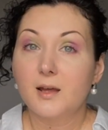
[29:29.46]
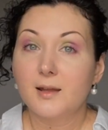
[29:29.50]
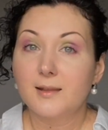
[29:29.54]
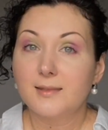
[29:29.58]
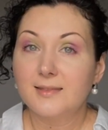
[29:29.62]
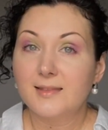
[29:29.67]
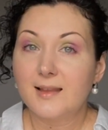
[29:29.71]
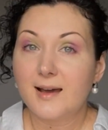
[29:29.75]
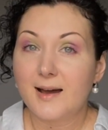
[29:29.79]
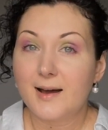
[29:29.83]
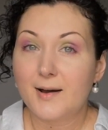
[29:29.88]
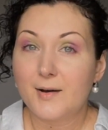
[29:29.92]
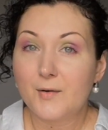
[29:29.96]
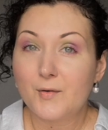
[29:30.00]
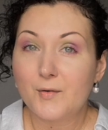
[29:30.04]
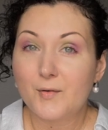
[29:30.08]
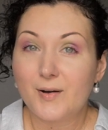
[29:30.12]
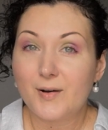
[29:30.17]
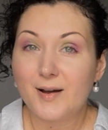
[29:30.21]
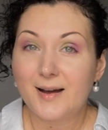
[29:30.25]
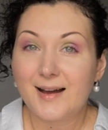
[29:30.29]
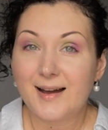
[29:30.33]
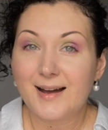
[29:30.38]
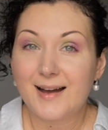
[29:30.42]

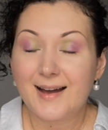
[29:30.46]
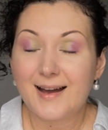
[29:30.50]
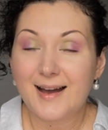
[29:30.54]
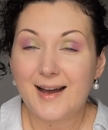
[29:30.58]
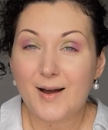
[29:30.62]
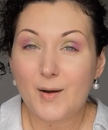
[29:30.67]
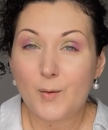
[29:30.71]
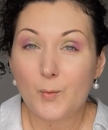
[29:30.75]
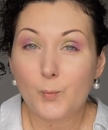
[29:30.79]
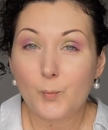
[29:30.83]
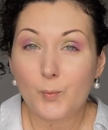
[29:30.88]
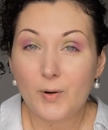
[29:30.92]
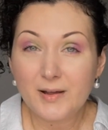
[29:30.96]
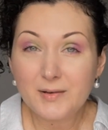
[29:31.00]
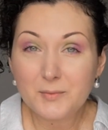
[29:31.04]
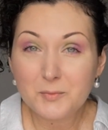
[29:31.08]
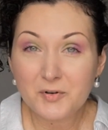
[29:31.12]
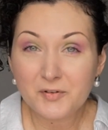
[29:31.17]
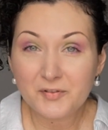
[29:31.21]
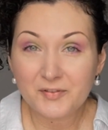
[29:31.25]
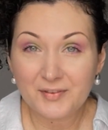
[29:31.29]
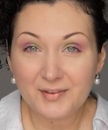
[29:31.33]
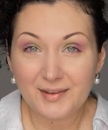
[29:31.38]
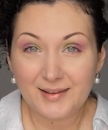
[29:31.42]
Now, one
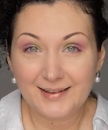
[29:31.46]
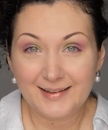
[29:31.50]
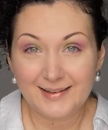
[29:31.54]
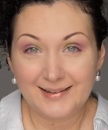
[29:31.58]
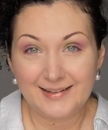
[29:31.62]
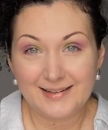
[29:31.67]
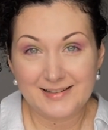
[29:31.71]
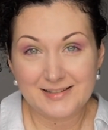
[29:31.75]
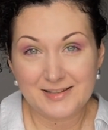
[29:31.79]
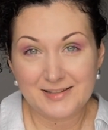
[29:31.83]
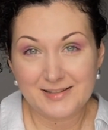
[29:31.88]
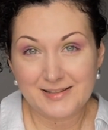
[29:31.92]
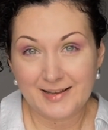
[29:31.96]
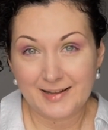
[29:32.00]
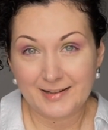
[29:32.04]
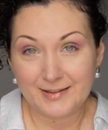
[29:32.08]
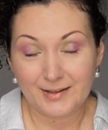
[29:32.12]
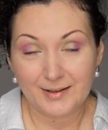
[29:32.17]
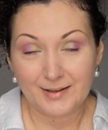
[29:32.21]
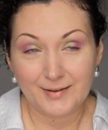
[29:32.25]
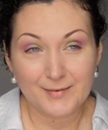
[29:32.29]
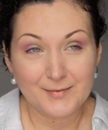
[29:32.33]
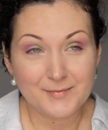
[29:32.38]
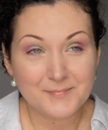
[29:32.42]
more thing I need to tell
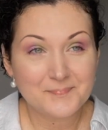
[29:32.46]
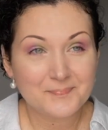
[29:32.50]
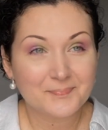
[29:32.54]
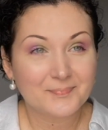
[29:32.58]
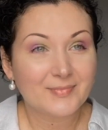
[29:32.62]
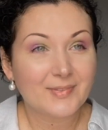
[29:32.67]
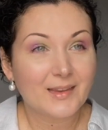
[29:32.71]
you,